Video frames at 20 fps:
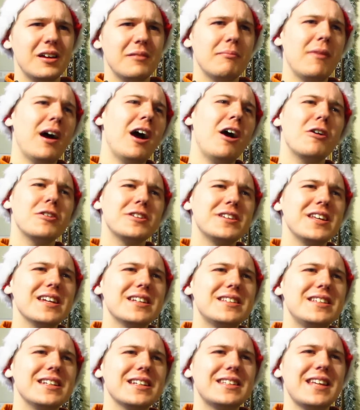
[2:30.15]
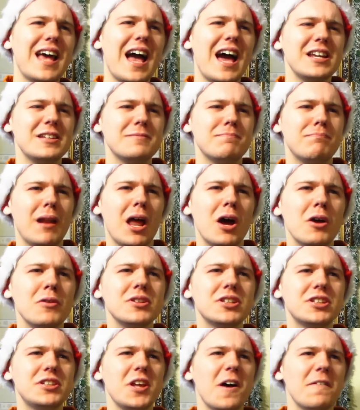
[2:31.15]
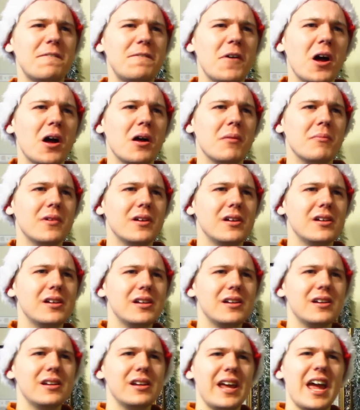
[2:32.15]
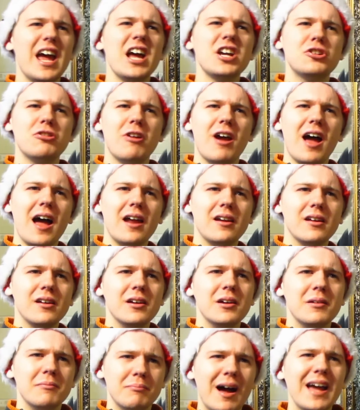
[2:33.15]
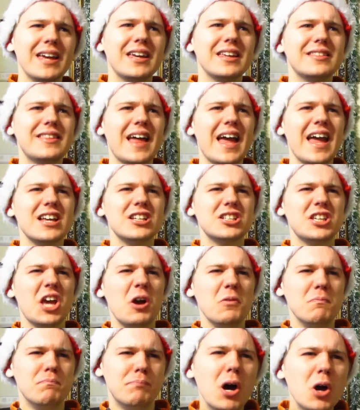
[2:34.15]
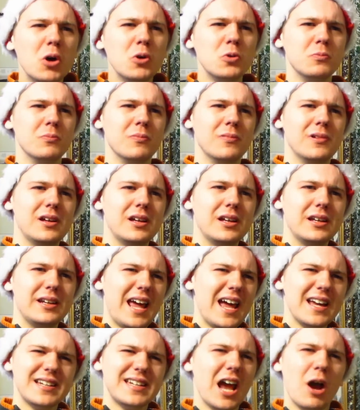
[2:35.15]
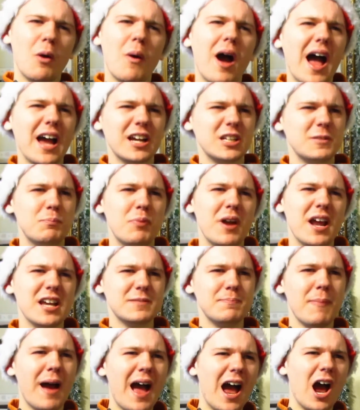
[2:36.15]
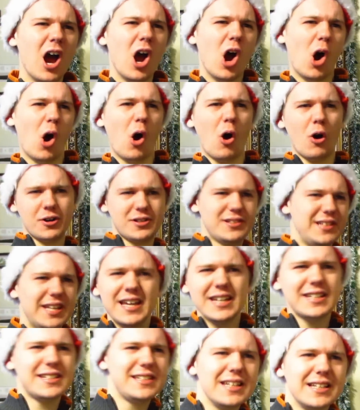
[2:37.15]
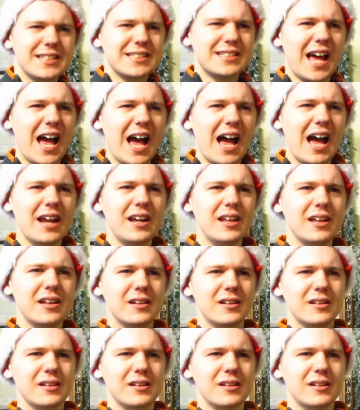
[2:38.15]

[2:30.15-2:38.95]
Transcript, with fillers: My artistic side is blowing stuff up. That's right, making things go boom. That's how I express my artistic side.